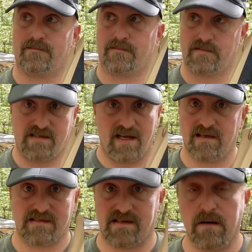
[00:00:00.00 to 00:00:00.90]

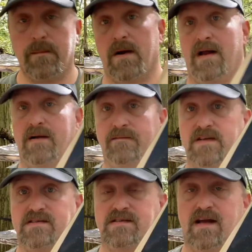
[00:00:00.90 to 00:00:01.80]
stainless steel pot of
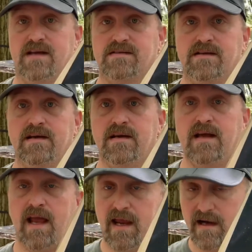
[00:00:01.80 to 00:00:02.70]
this size.
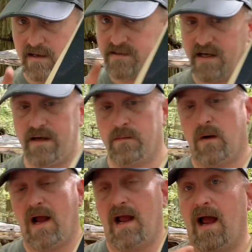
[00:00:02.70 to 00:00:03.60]
And I'll tell you
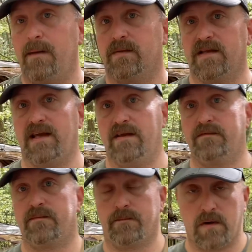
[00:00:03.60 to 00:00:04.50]
why I
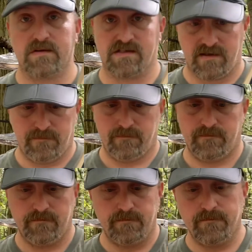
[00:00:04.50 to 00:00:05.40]
believe, personally,
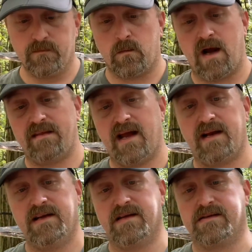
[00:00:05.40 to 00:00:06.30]
why that
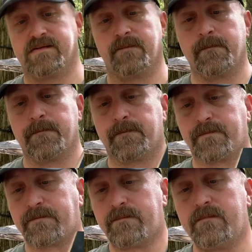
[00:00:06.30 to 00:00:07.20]
is.
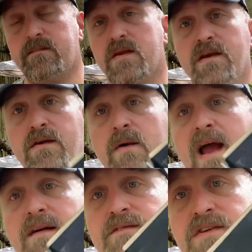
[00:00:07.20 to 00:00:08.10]
You
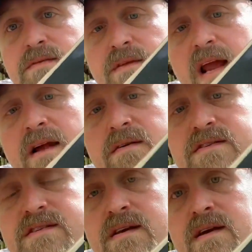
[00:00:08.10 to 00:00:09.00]
have 2
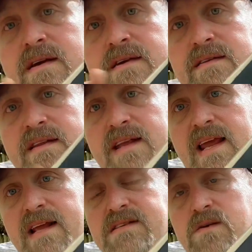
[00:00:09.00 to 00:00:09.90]
layers that the
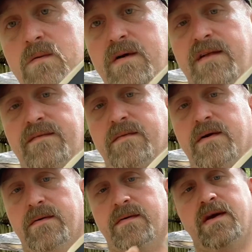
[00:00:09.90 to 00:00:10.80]
heat's going
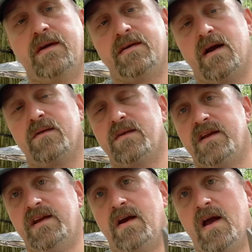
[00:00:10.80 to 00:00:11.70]
through. Not
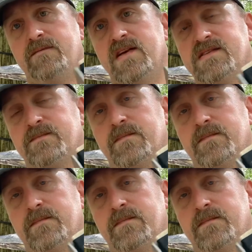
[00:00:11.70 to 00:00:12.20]
only you have this